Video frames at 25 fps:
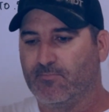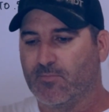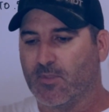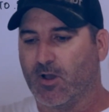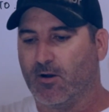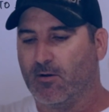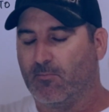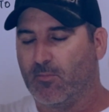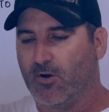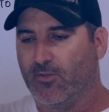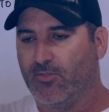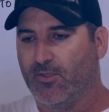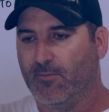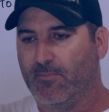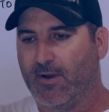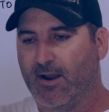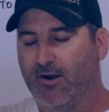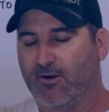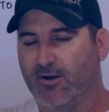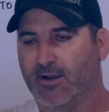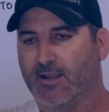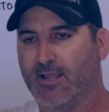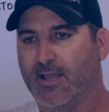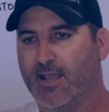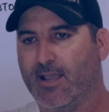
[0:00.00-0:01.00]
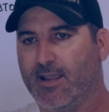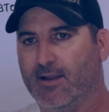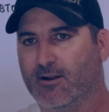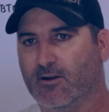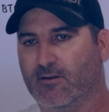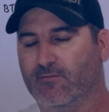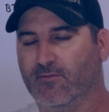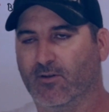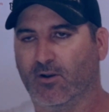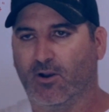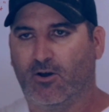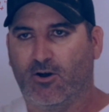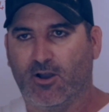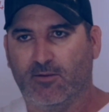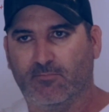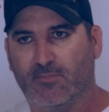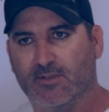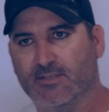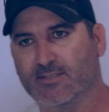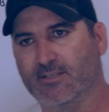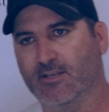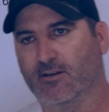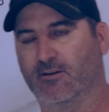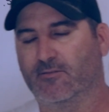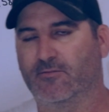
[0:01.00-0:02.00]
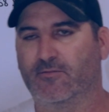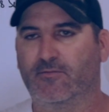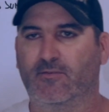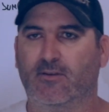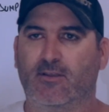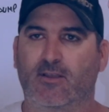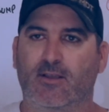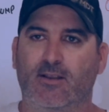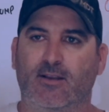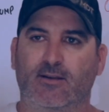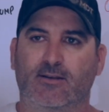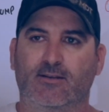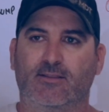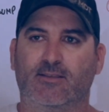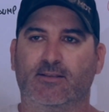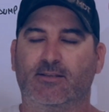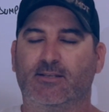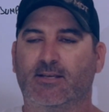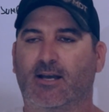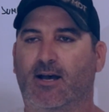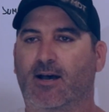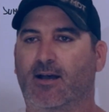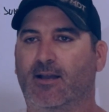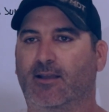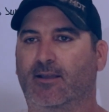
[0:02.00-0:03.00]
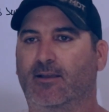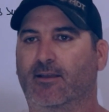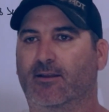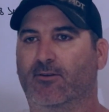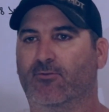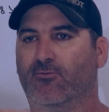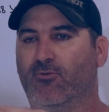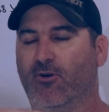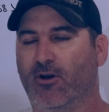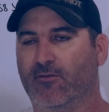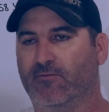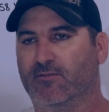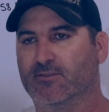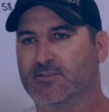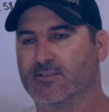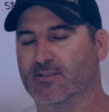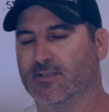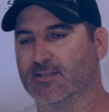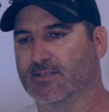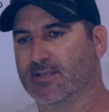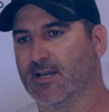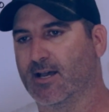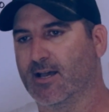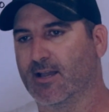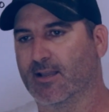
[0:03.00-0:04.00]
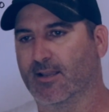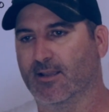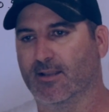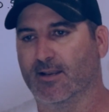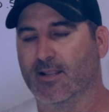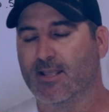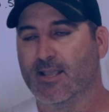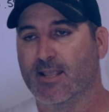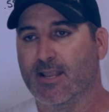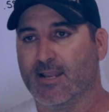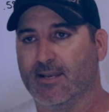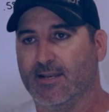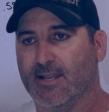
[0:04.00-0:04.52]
I'm on the barricade, I've aligned myself to the target, rifles to the target.